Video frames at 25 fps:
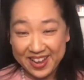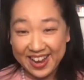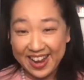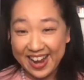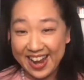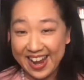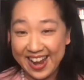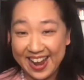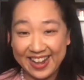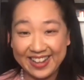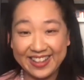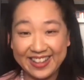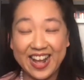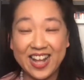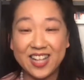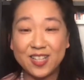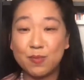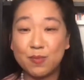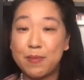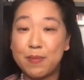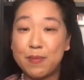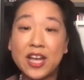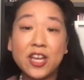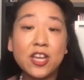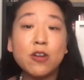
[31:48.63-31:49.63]
And that
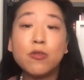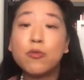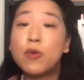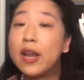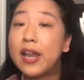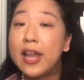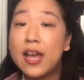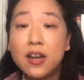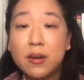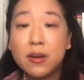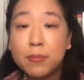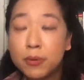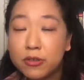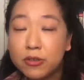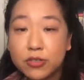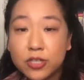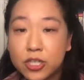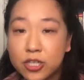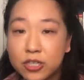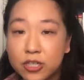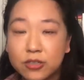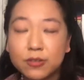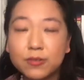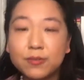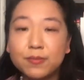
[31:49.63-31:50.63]
makes you relatable
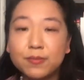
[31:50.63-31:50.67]
too.